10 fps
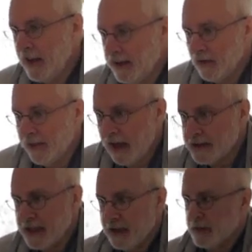you know, the
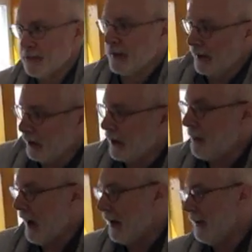outside was pretty good
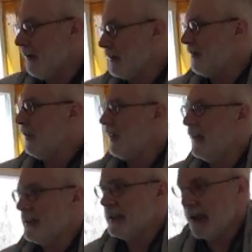about it. There was a few
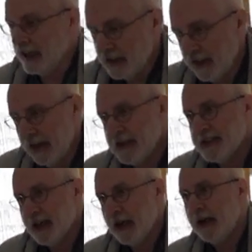things to change. The
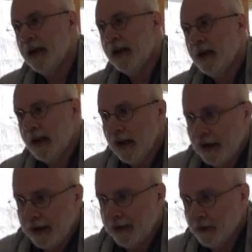inside
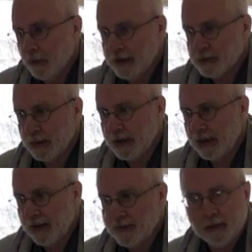was really
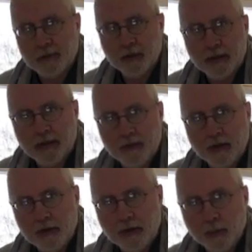left up to whatever
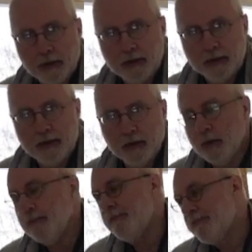you wanted to do.
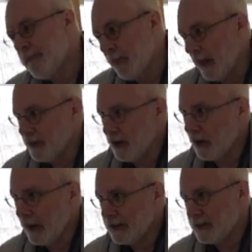And
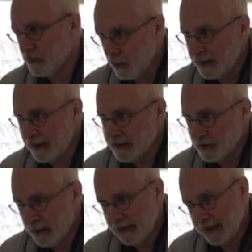so that's what
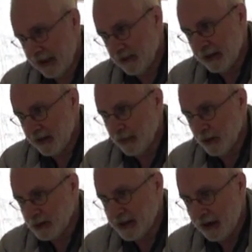has really taken me the
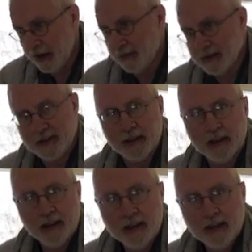most time is the
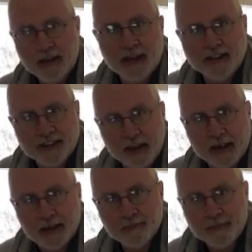
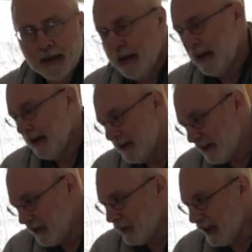inside. There's
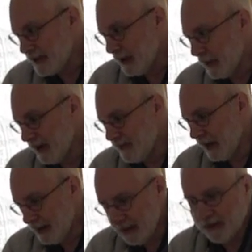a few things I would have
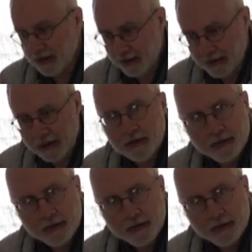done differently